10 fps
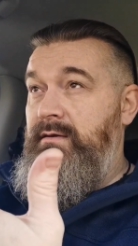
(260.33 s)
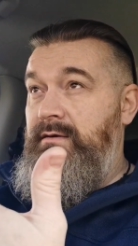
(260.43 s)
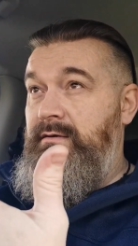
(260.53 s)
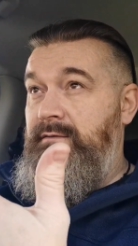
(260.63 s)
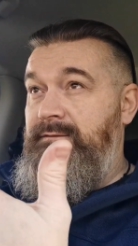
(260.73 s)

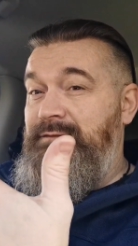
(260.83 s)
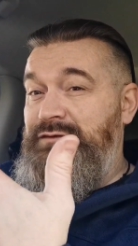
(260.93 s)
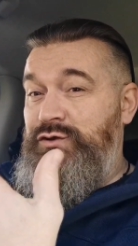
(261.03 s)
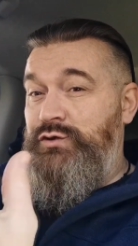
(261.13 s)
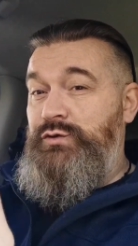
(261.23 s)
of
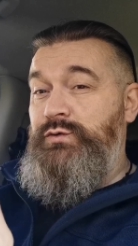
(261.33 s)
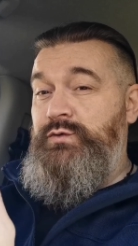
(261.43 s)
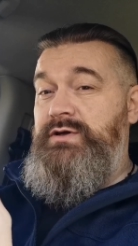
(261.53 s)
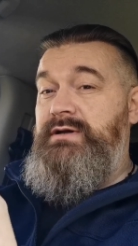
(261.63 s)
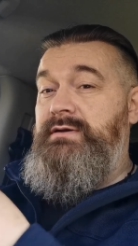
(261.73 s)

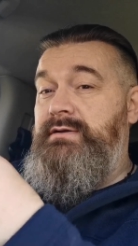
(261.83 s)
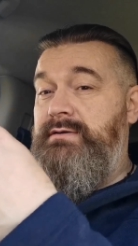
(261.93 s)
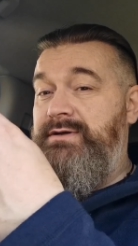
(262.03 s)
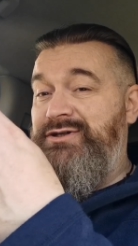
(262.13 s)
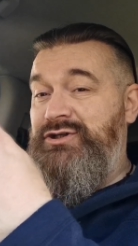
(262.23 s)
Sunna
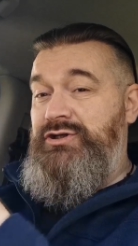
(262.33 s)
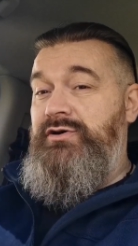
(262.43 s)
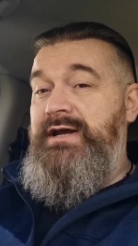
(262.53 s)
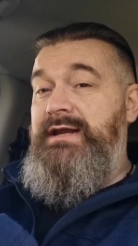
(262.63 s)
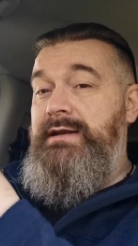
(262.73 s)

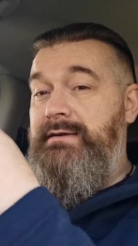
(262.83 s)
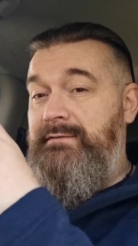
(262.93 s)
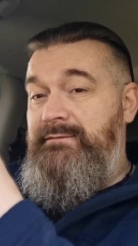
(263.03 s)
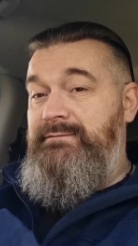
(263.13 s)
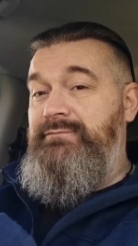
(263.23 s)

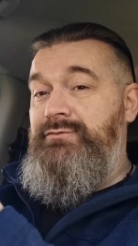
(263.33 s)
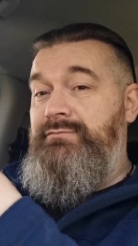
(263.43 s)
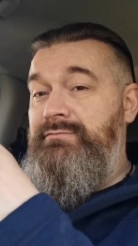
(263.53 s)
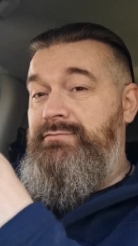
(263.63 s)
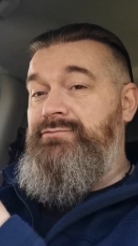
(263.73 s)
shining
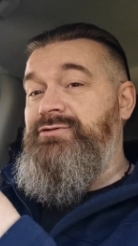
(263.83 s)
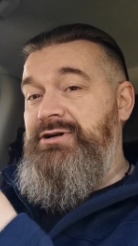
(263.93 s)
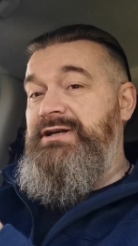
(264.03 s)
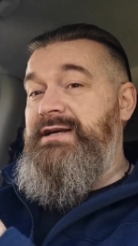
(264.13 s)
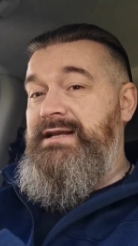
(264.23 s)
through
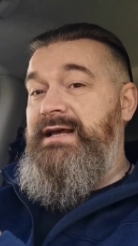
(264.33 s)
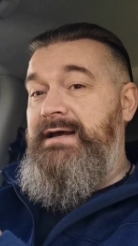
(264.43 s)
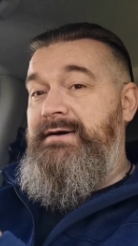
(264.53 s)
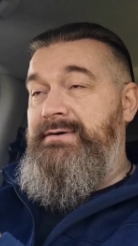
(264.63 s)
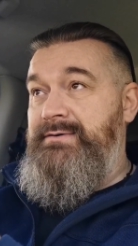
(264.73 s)
grey
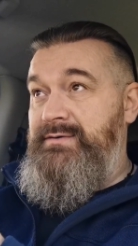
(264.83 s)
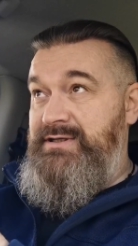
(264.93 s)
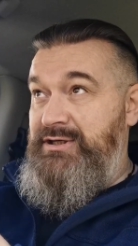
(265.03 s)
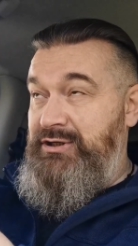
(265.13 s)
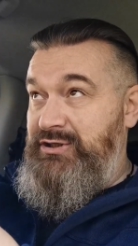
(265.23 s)

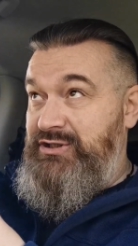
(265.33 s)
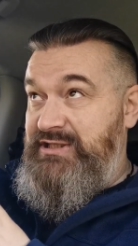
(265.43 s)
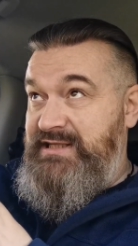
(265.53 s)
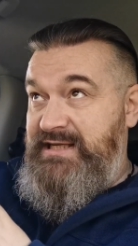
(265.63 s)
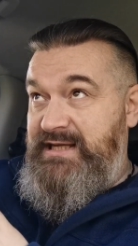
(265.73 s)
clouds, and you
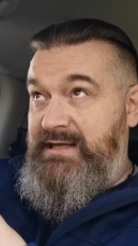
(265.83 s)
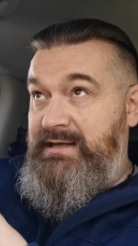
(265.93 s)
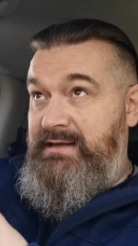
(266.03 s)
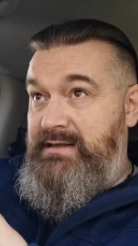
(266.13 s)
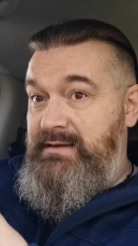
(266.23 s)

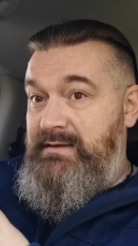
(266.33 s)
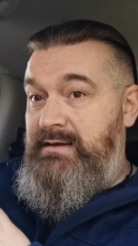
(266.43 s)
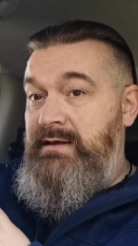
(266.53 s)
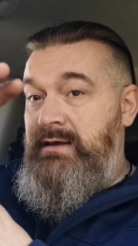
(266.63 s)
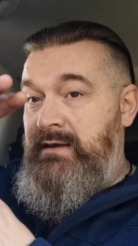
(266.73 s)
see
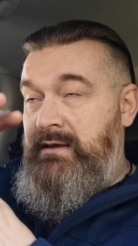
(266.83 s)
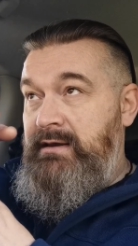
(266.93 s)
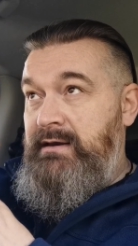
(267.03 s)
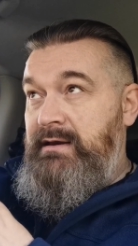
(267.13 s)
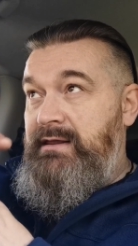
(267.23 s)
the
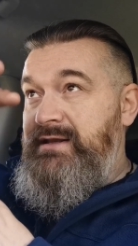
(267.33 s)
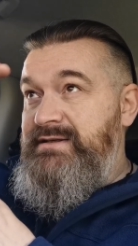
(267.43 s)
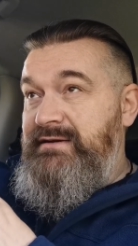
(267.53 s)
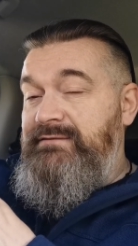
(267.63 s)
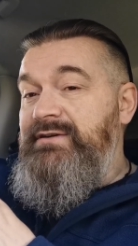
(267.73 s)
the
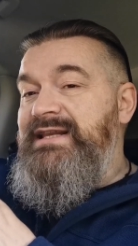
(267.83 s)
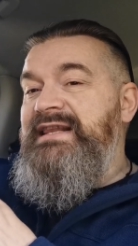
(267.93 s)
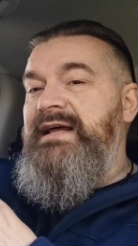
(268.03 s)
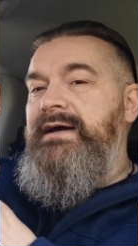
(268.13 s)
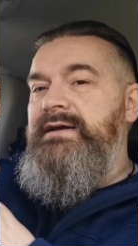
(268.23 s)

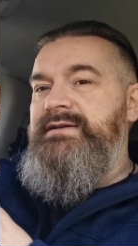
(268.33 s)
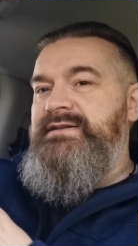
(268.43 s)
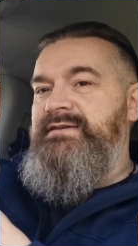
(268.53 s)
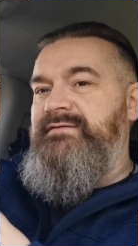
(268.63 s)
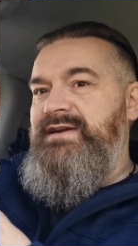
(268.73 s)
different
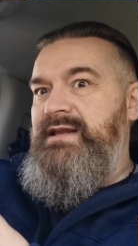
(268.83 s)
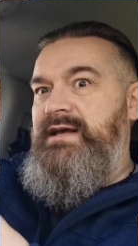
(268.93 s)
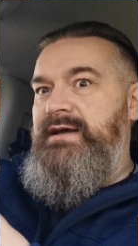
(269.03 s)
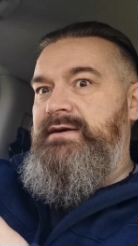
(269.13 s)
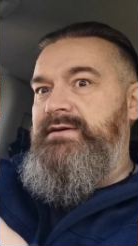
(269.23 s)
layers of
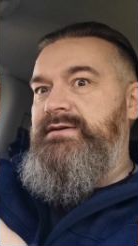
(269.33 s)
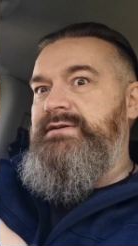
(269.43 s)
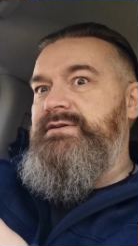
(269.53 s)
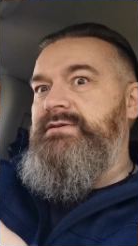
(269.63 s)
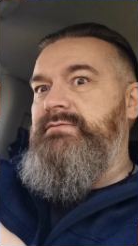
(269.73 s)

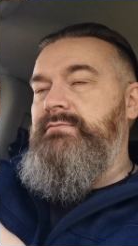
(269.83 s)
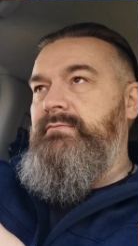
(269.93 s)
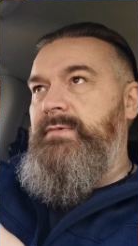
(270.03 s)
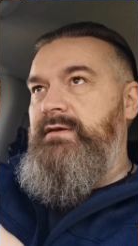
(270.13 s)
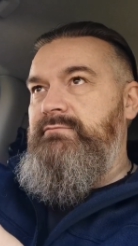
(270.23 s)
clouds
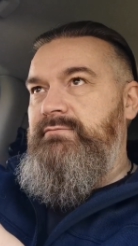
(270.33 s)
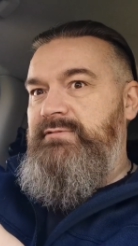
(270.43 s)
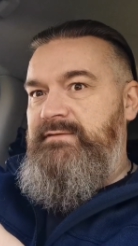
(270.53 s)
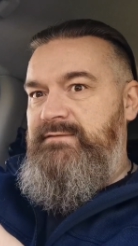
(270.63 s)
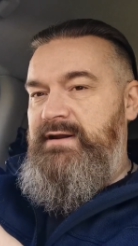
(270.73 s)

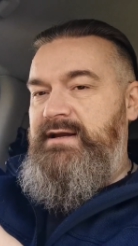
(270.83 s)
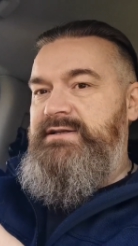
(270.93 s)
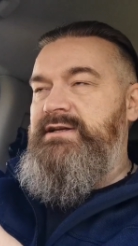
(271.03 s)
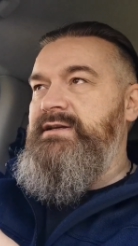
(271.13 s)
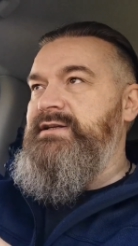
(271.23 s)

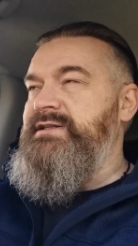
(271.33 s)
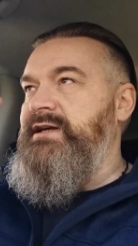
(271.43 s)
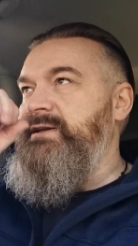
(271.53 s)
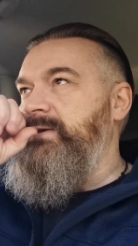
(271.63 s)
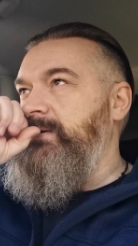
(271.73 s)
reflecting the
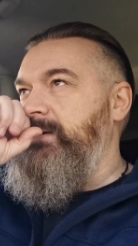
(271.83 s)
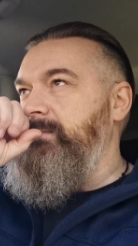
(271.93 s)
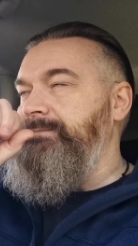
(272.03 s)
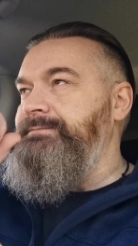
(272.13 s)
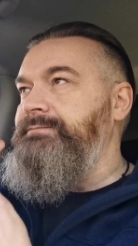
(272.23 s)
sunlight.
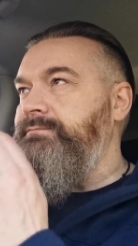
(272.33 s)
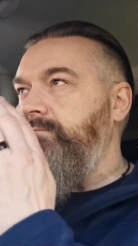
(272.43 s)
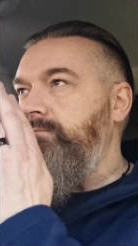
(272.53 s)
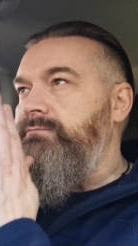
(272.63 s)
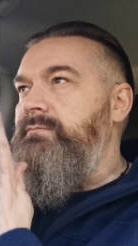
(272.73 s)

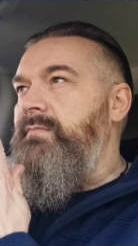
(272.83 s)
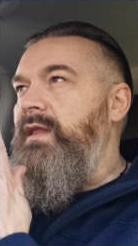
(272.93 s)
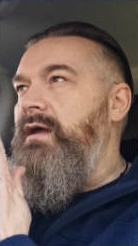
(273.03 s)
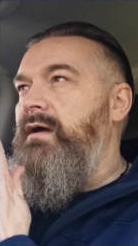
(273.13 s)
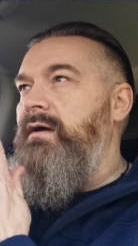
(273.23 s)

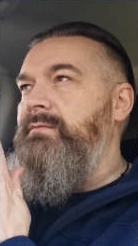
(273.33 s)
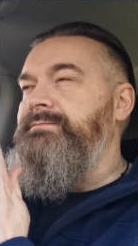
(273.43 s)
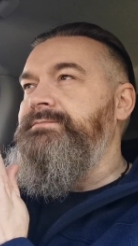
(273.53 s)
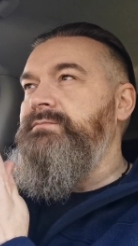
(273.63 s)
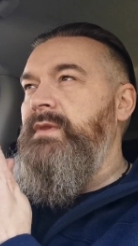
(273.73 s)

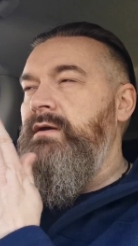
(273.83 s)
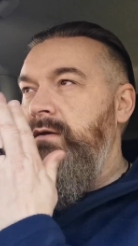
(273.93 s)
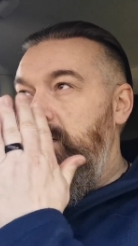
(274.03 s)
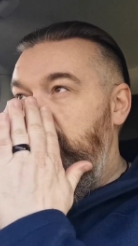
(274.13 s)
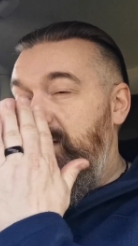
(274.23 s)
Um,
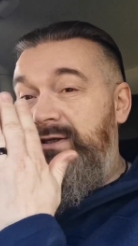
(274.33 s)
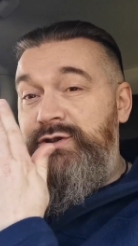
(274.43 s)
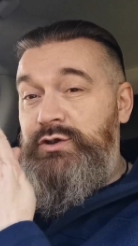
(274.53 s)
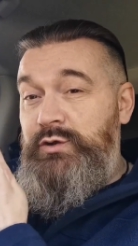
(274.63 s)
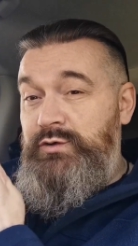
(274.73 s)

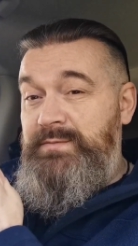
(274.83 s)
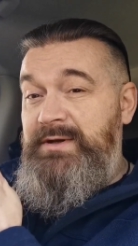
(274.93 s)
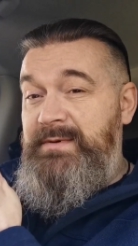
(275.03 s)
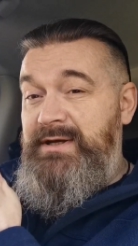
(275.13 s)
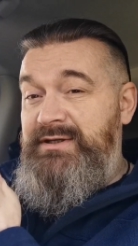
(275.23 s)
excuse
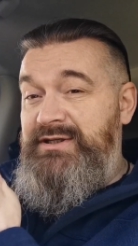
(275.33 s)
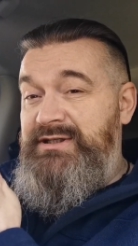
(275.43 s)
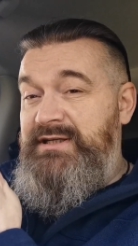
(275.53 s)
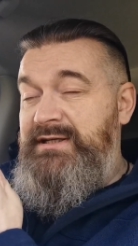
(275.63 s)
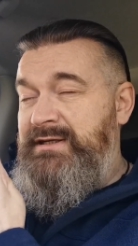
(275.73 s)
me, I'm getting to
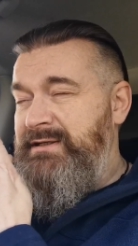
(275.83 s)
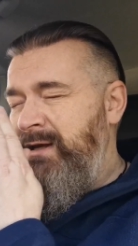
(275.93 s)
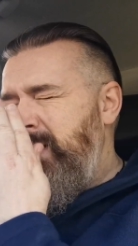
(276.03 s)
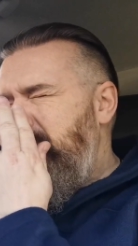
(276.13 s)
sneeze.